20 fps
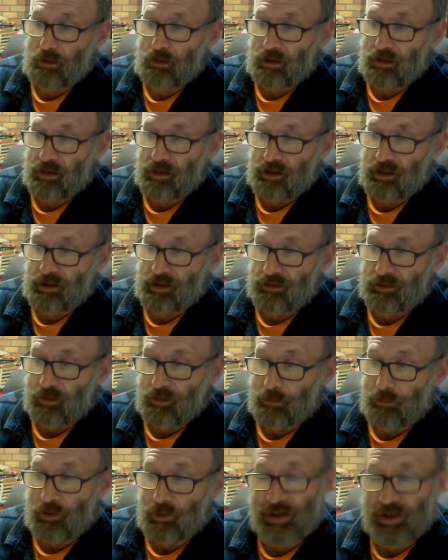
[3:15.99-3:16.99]
And
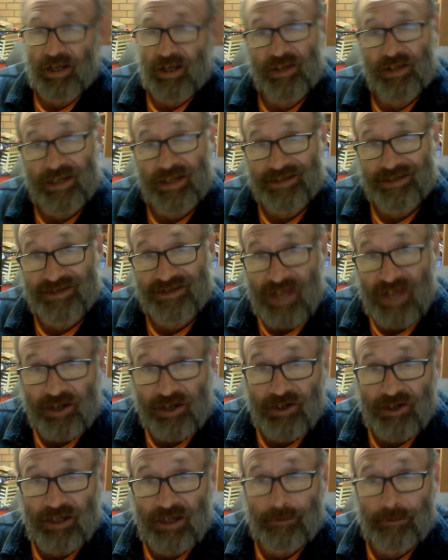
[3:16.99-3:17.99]
I'm not here next Saturday